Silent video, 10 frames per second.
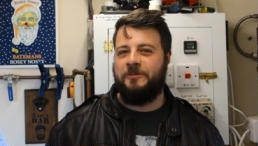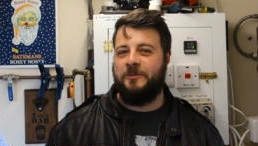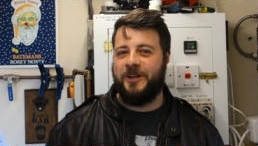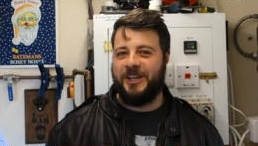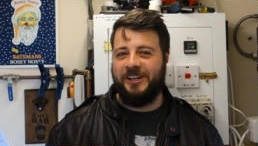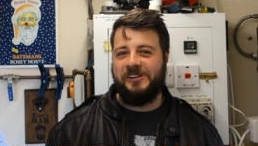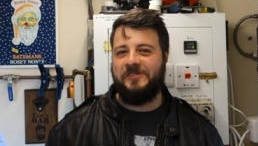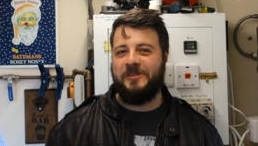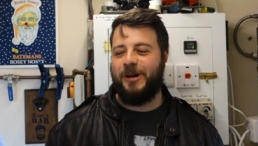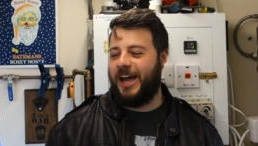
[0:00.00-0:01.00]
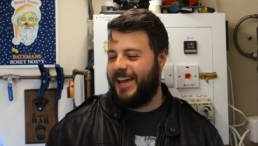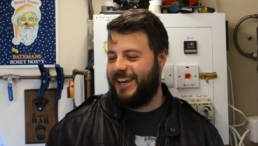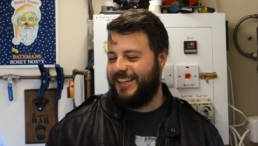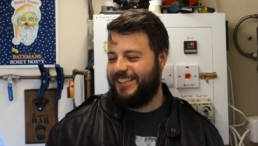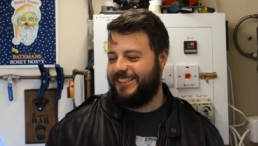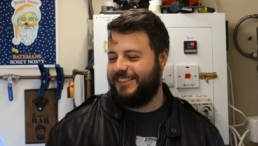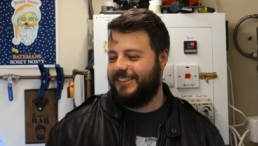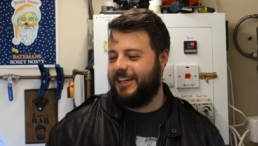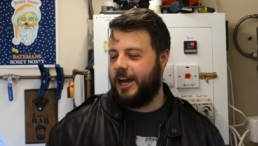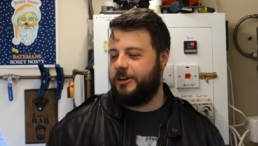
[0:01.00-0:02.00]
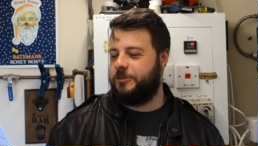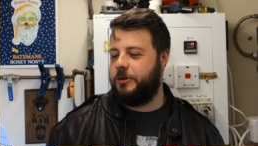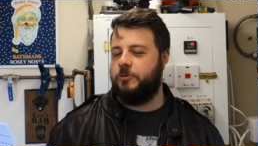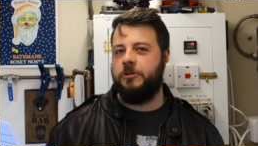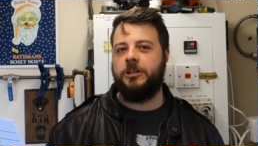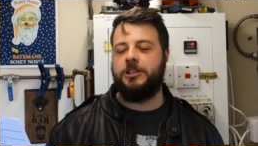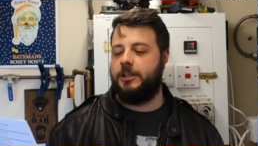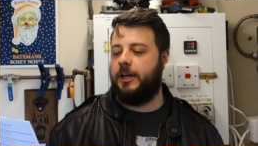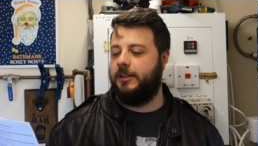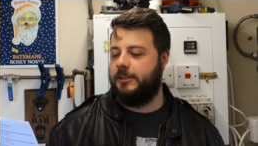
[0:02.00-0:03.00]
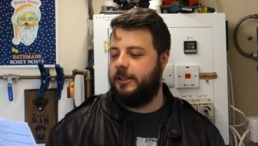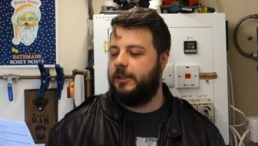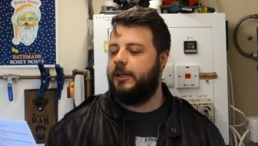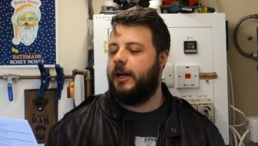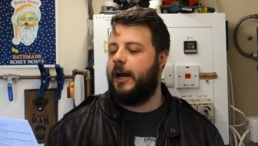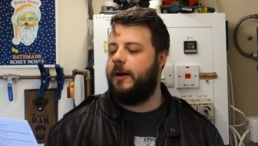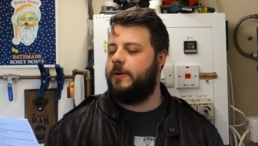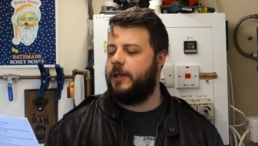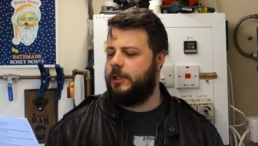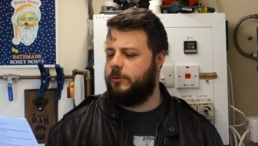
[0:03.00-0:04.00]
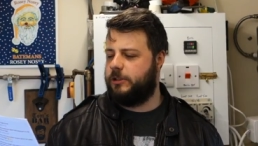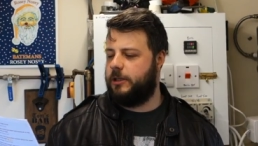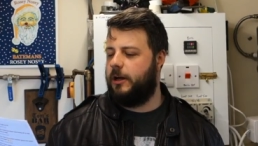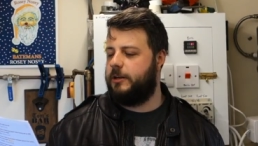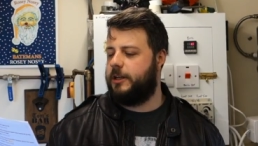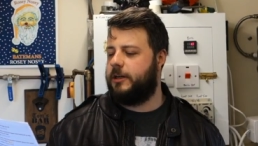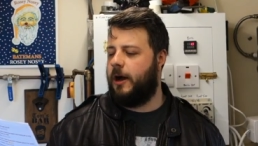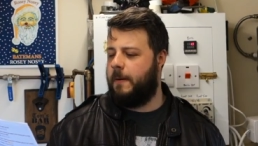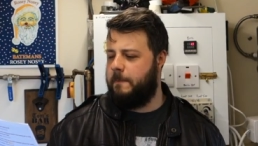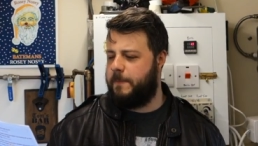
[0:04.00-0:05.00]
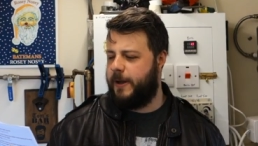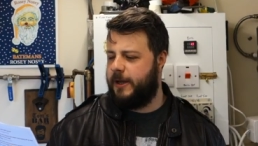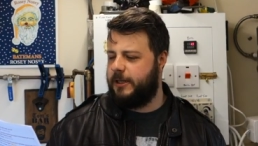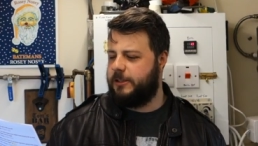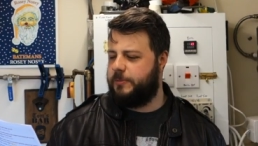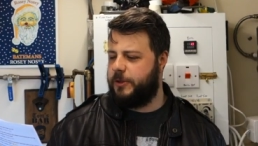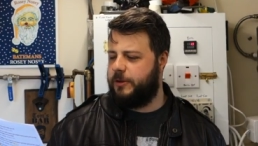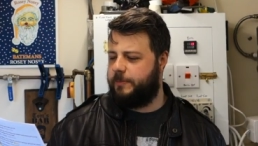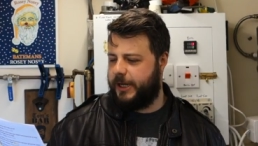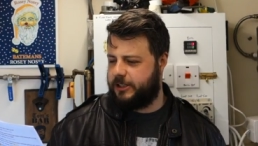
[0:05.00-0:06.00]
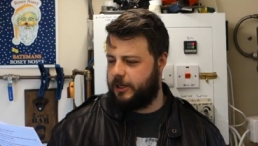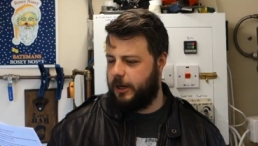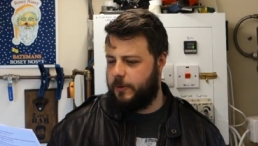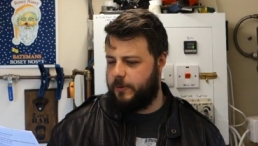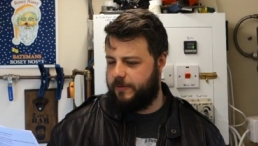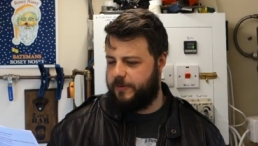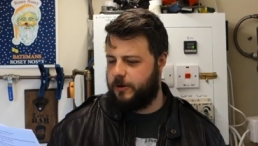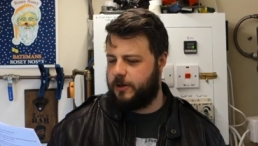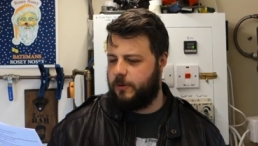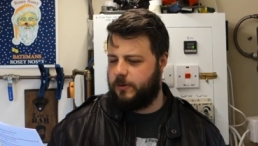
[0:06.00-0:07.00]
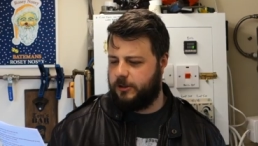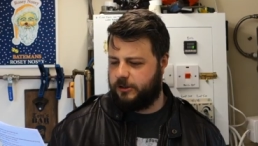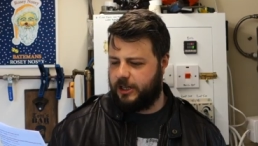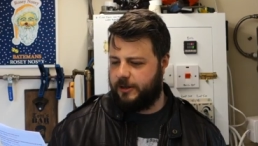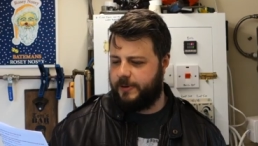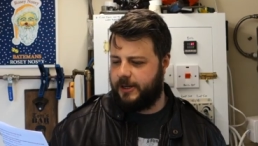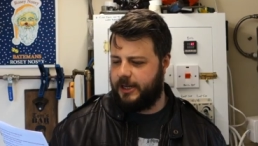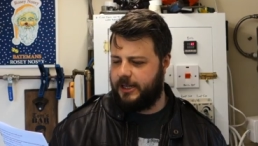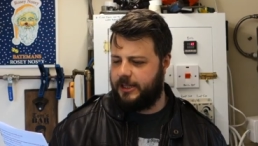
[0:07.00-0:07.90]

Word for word: freaking love you, man. Andrew Roster, how can you start a comp to brew the best clone of your coconut shy I P A